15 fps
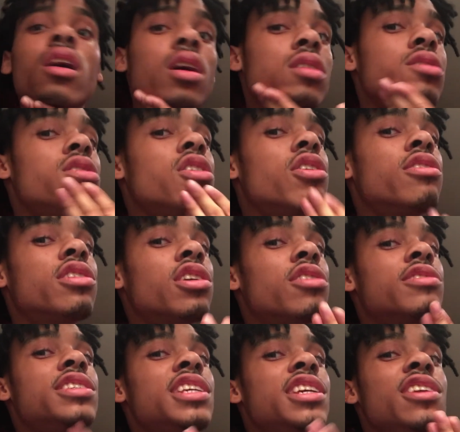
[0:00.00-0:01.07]
you know
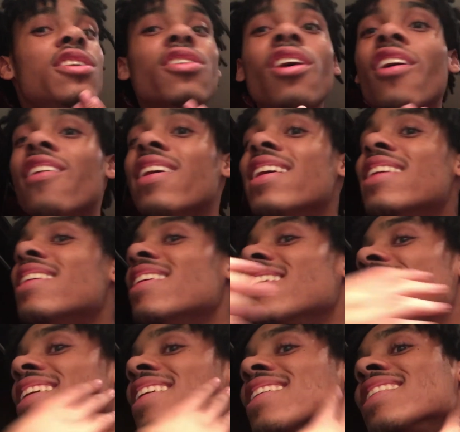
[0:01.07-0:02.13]
goatee growing
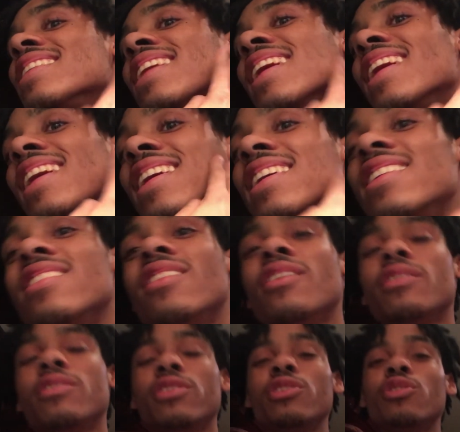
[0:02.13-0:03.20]
uh you
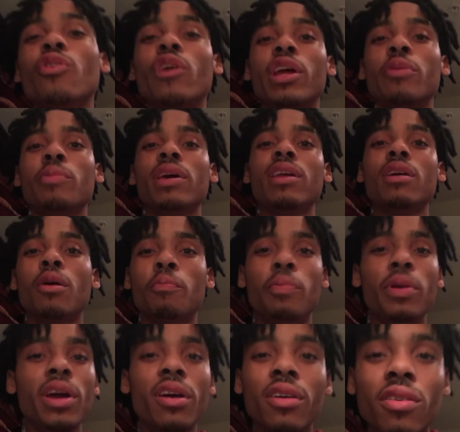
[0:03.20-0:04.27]
know you know what i mean a
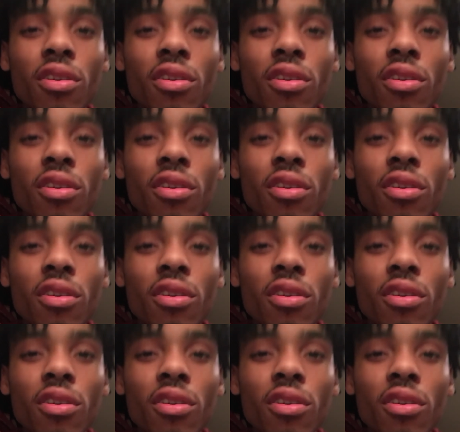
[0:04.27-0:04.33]
beard